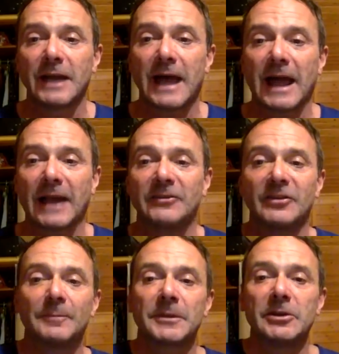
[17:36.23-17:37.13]
And,
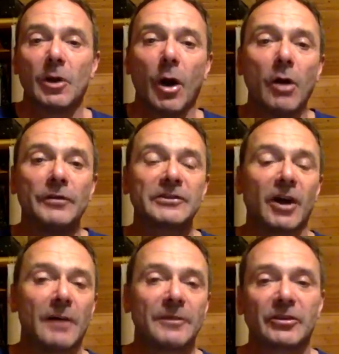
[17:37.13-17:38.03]
you know, over
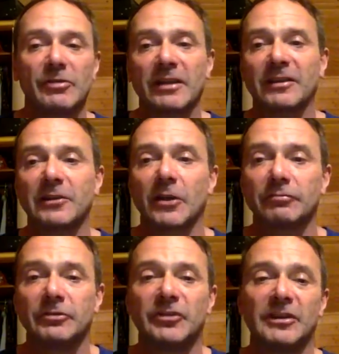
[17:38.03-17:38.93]
time, this creates a lot
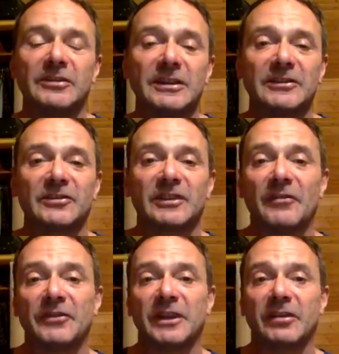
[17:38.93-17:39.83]
of rigidity and
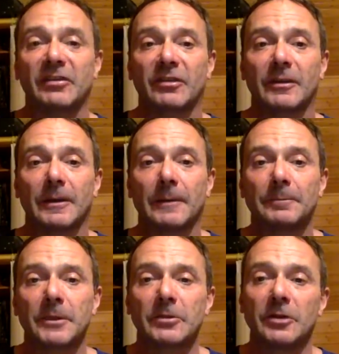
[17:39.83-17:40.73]
stiffness,
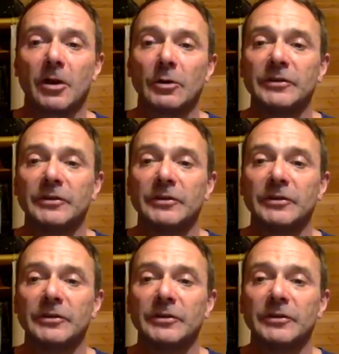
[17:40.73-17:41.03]
you know.